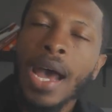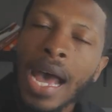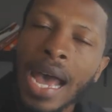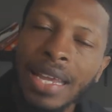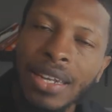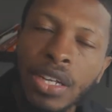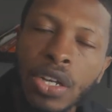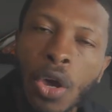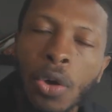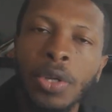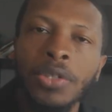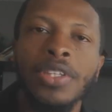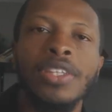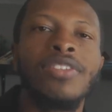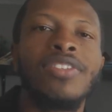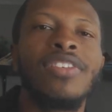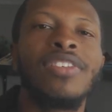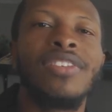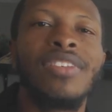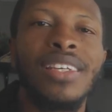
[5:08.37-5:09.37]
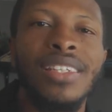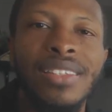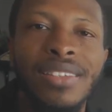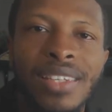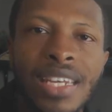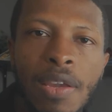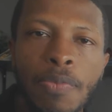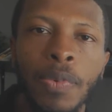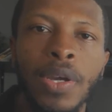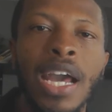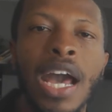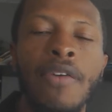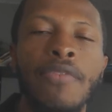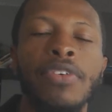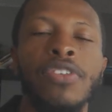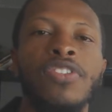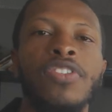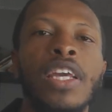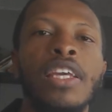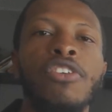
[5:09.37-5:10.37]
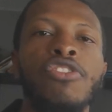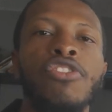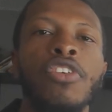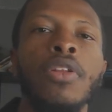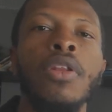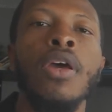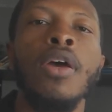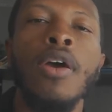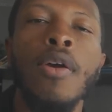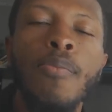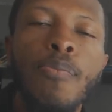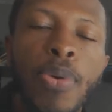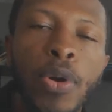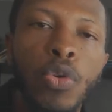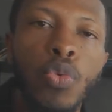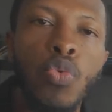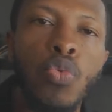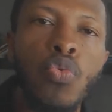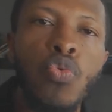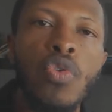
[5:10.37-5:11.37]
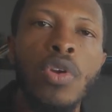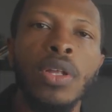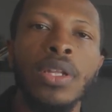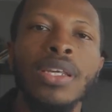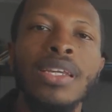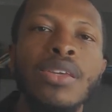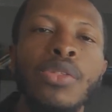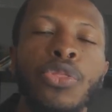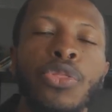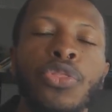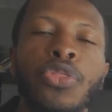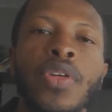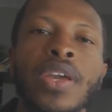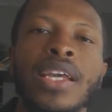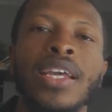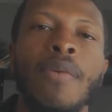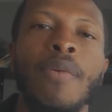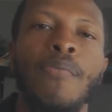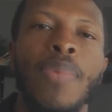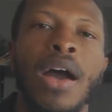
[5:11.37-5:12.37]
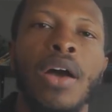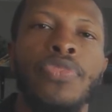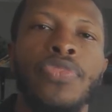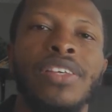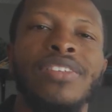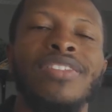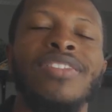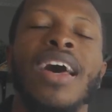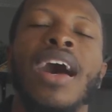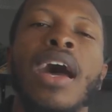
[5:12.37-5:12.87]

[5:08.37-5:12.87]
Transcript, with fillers: I know that this is a deep conversation, but really think about this.